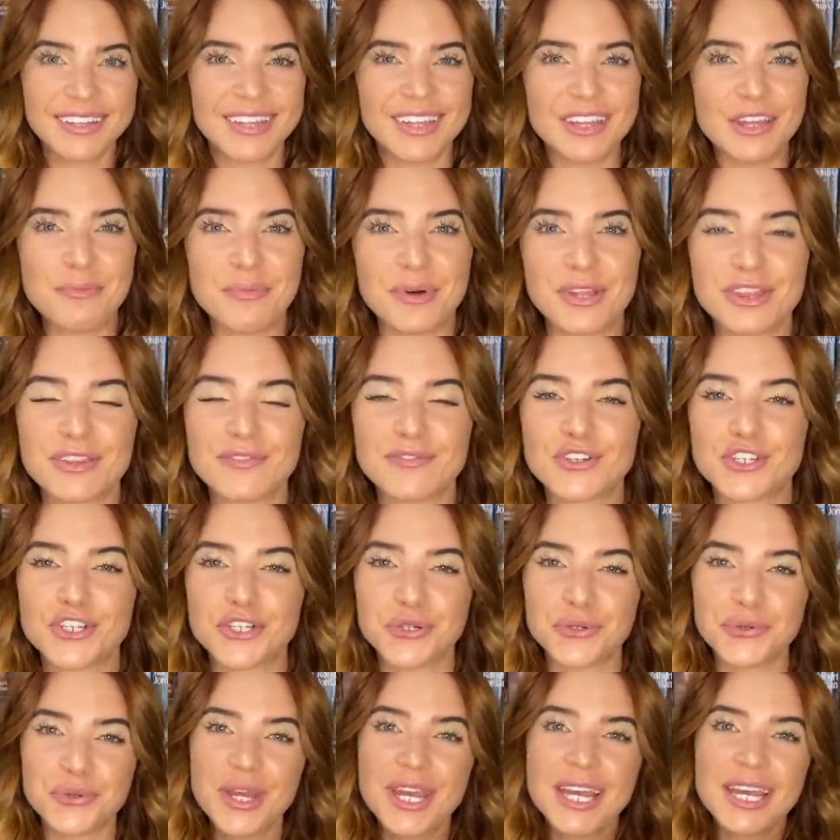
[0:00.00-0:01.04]
in the month of
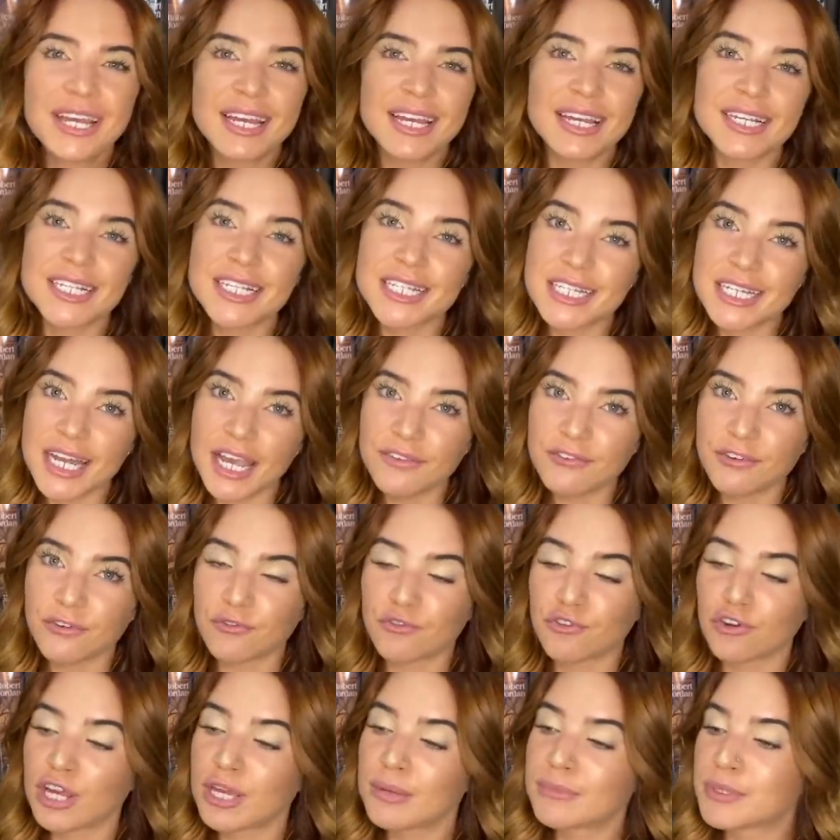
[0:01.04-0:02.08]
June is Knife of
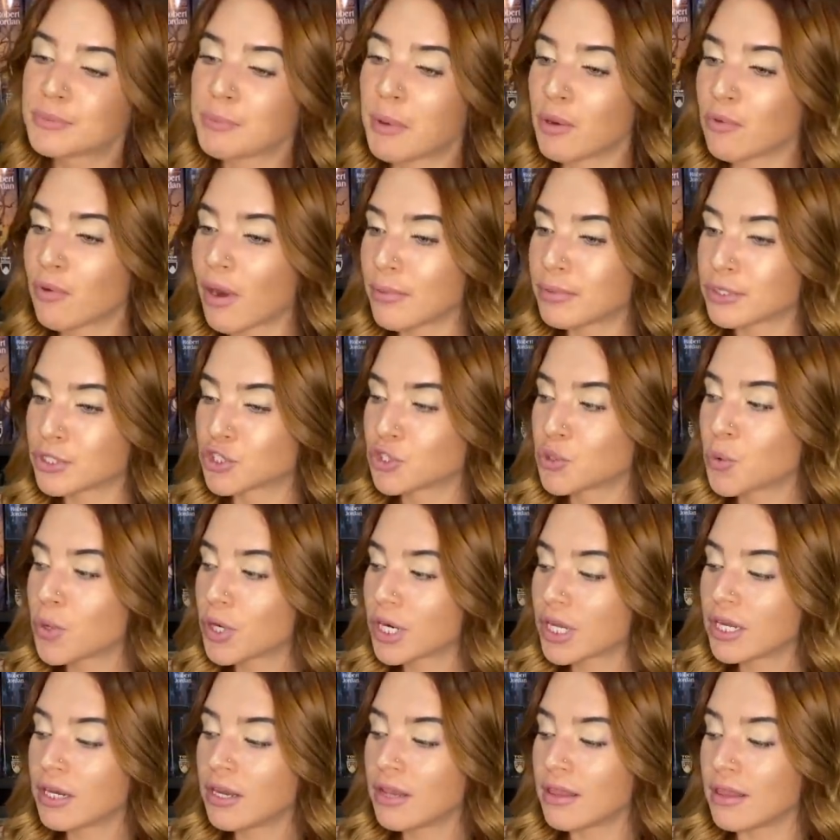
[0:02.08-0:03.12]
Dreams by Robert
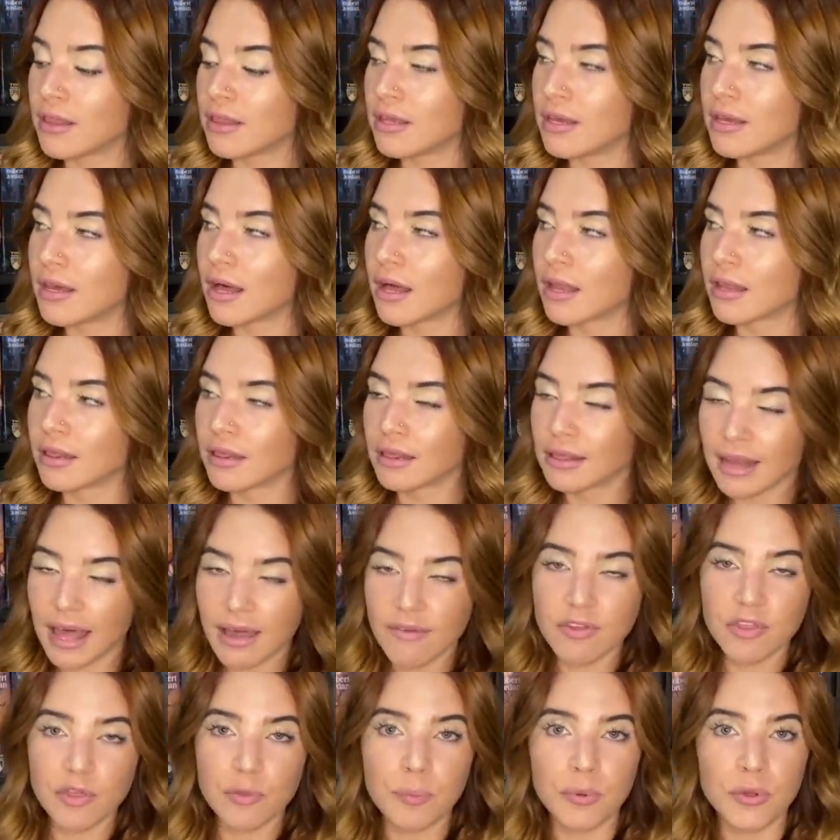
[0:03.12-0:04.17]
Jordan, the
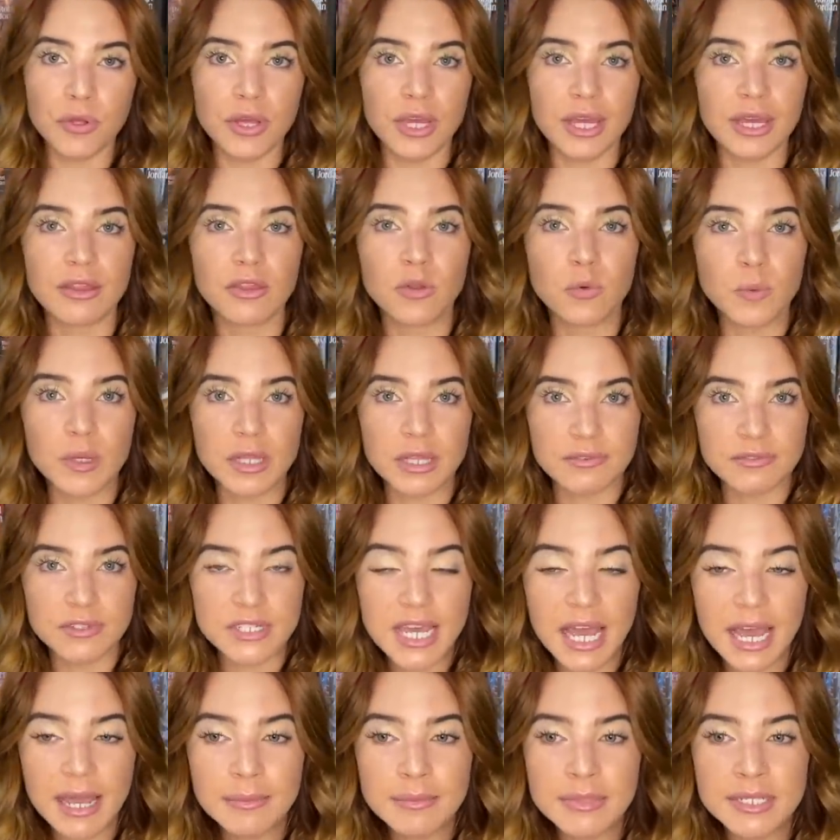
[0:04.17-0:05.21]
11th book in the Wheel of
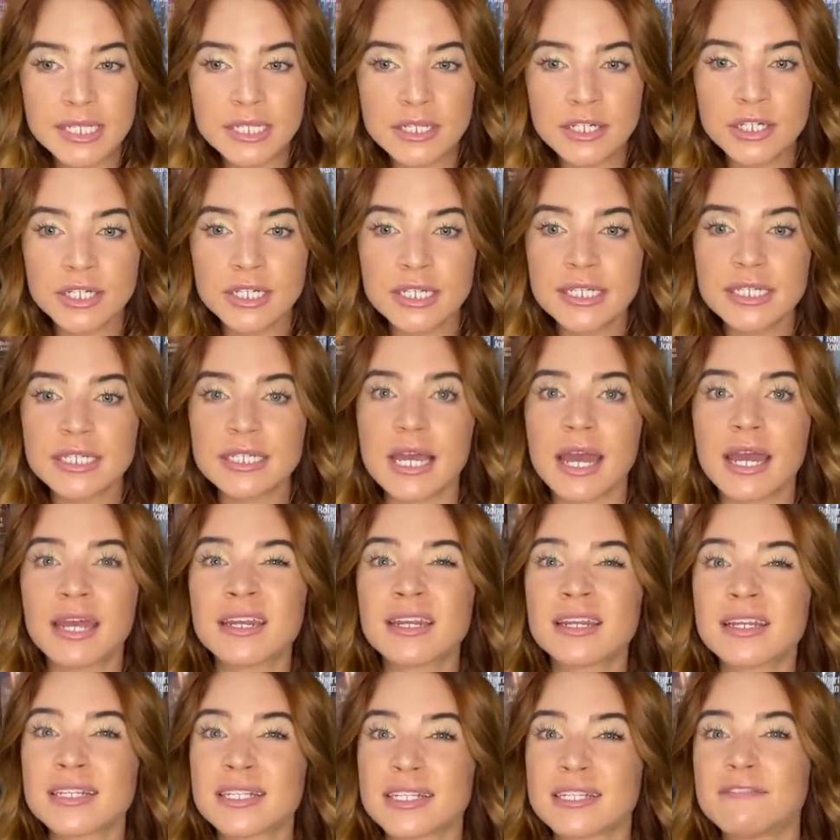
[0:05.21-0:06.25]
Time series, and
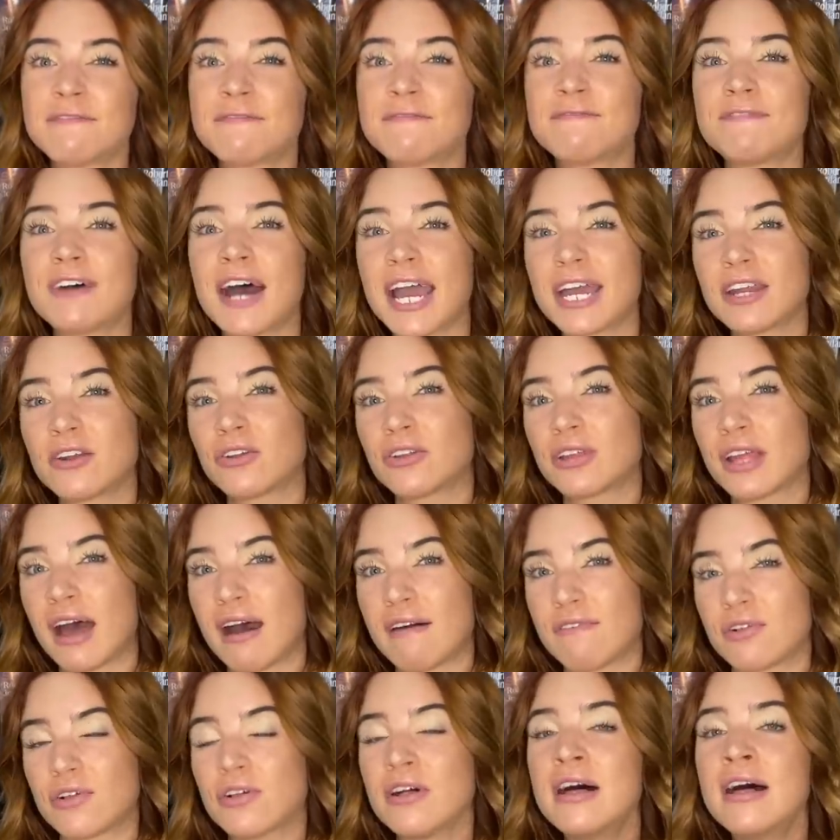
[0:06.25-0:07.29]
it is the final
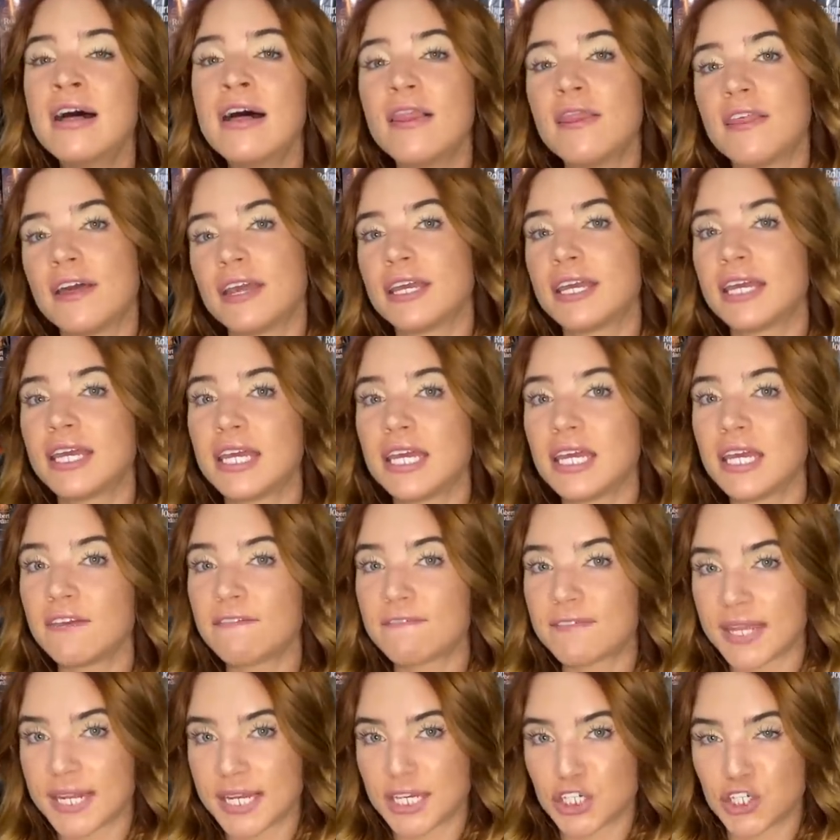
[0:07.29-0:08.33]
novel that he
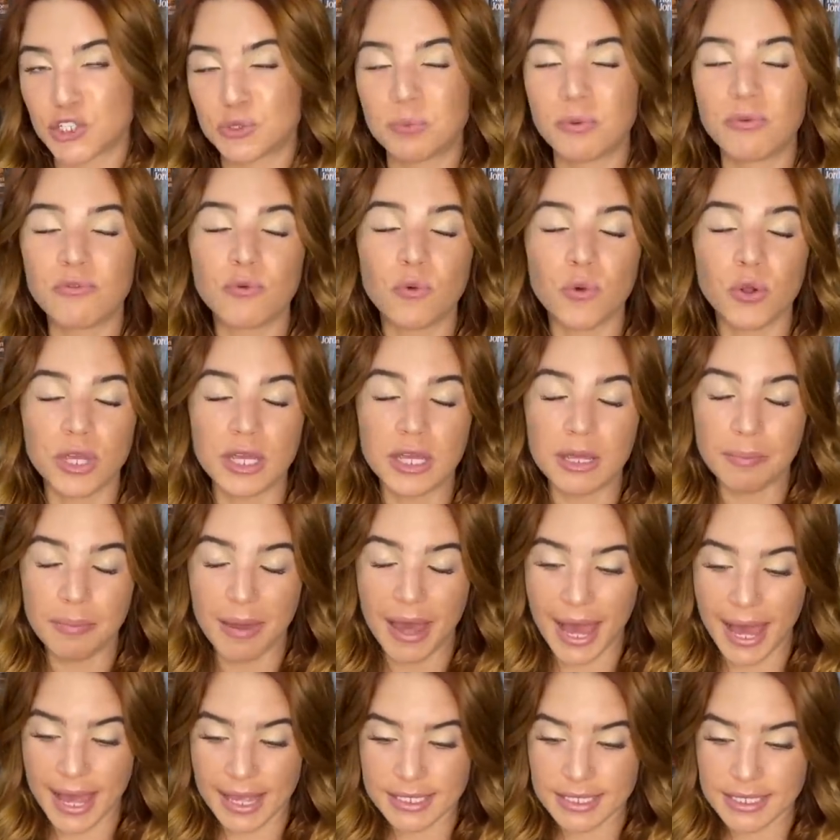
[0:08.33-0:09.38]
finished before he
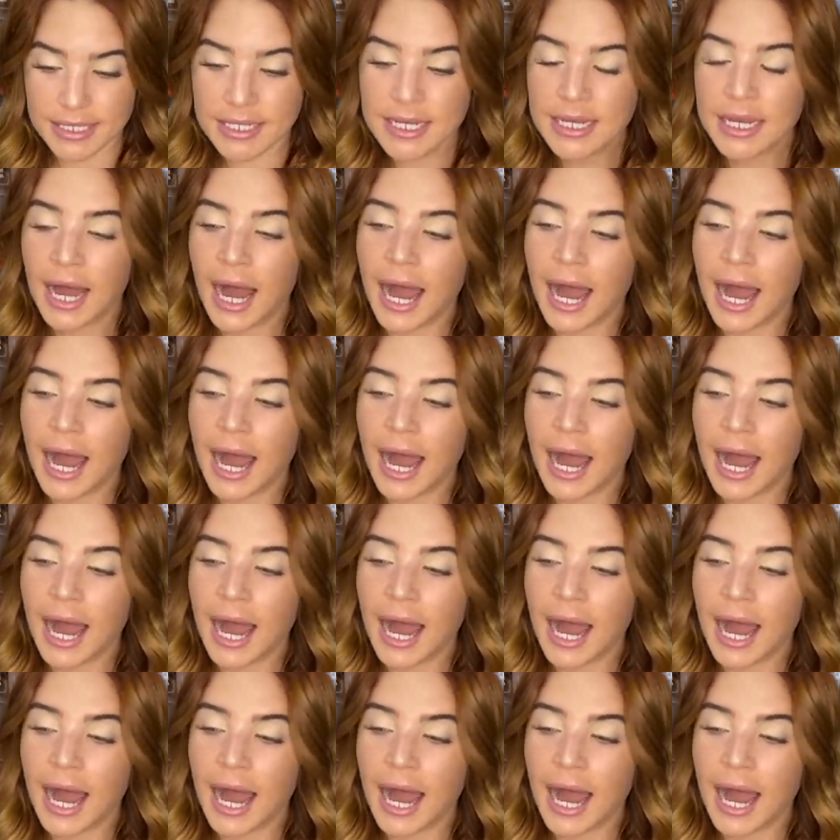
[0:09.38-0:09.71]
passed.